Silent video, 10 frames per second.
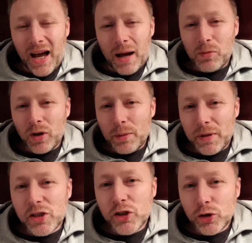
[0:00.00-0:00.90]
I'm going to
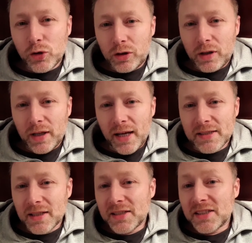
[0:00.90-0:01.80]
be sure that
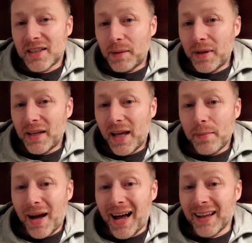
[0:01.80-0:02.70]
it's a streaming
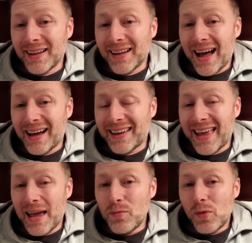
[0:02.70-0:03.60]
game, a
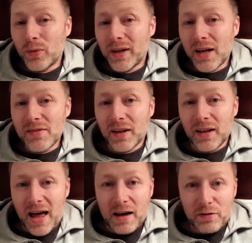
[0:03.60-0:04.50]
game where we can have a
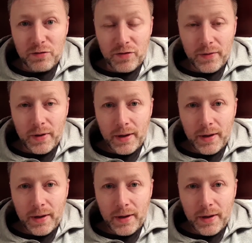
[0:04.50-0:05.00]
laugh.